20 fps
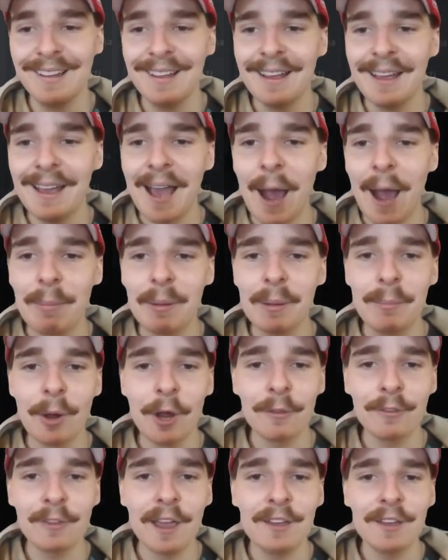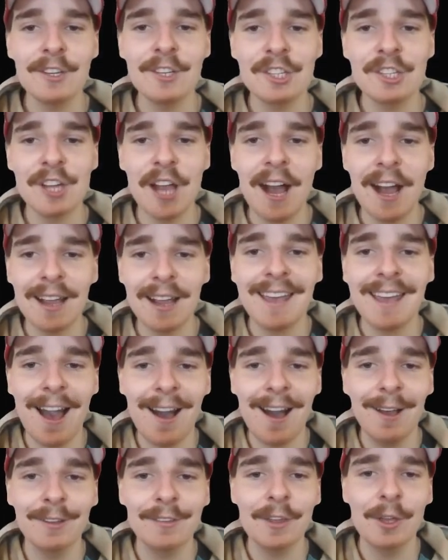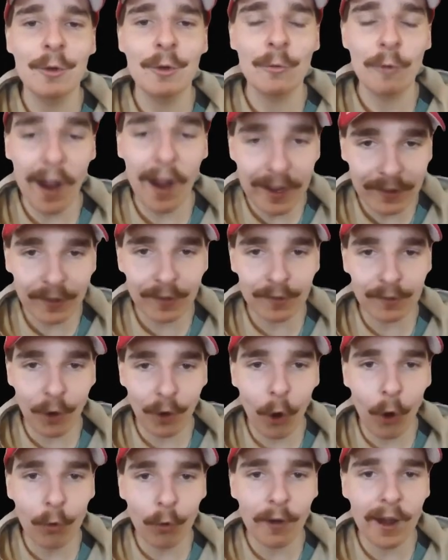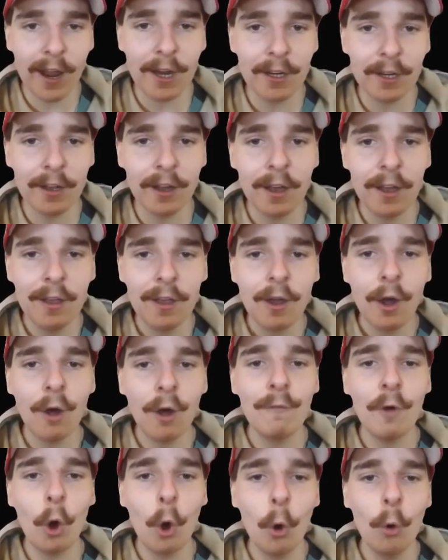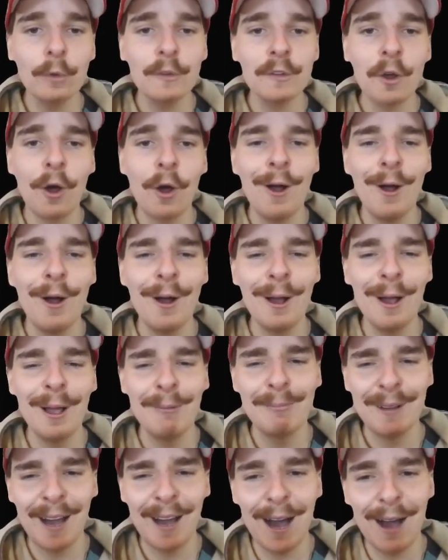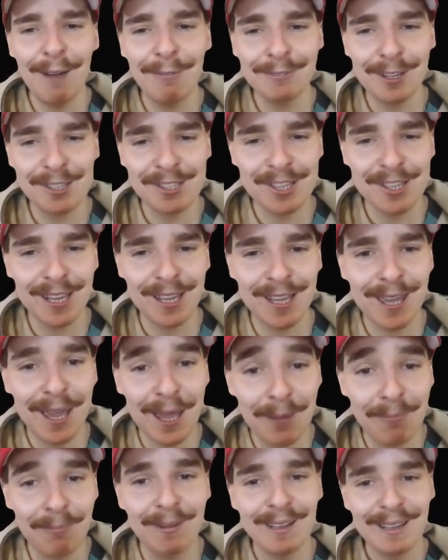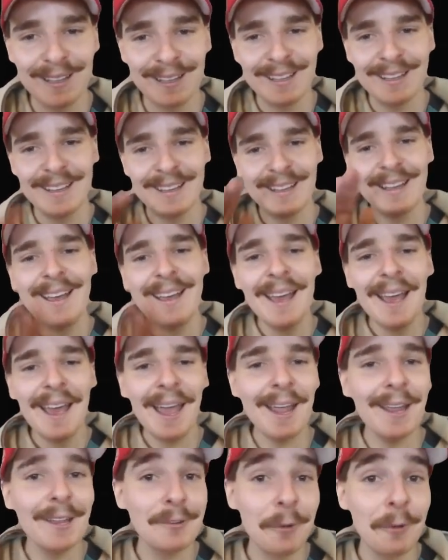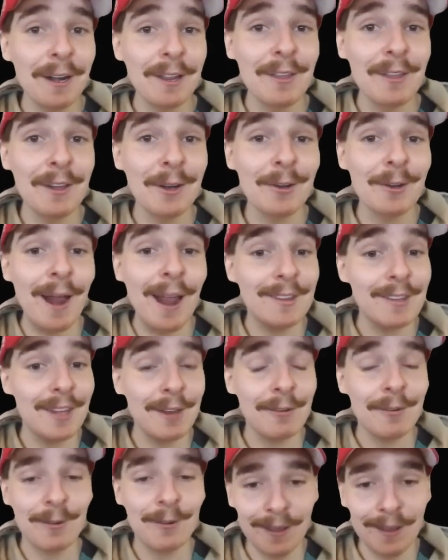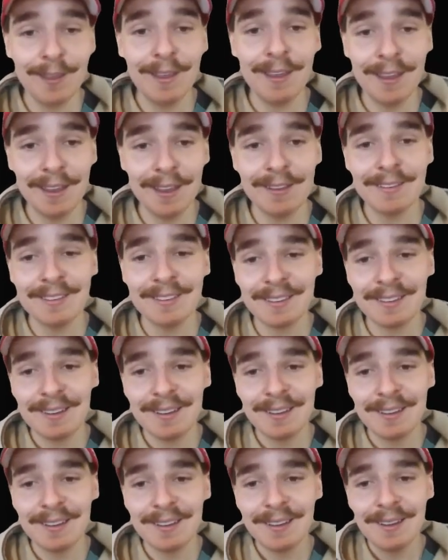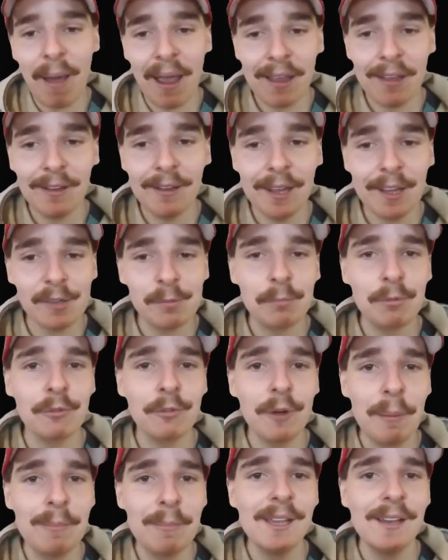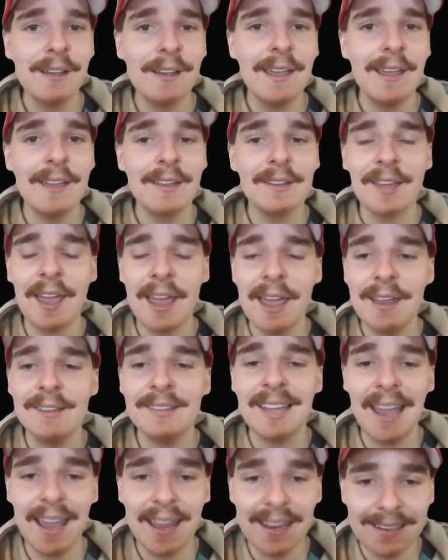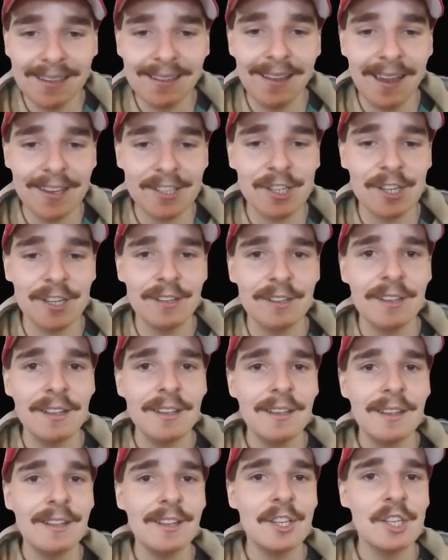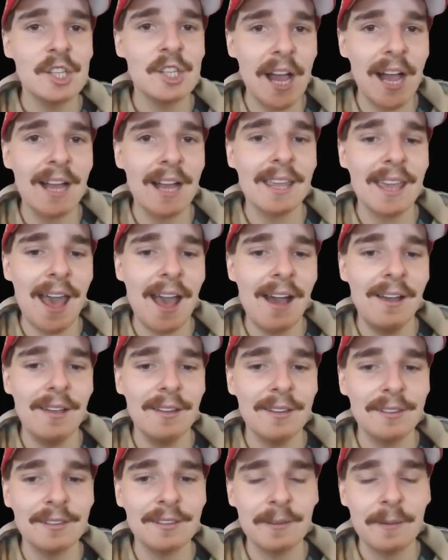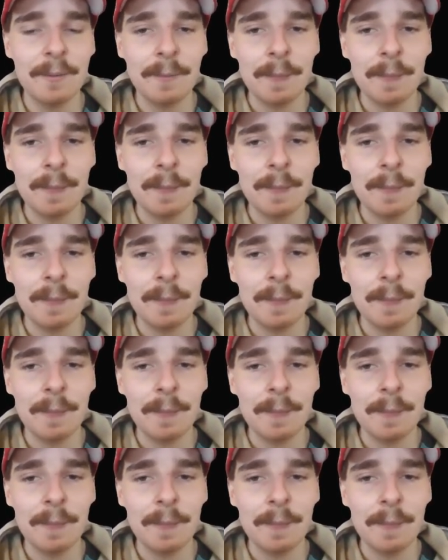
Happy birthday to Jack Callis, the greatest all-rounder of all time after Shakib. He's one of the greats, he really is. Bangladesh Premier League T10 legend, Jack Callis.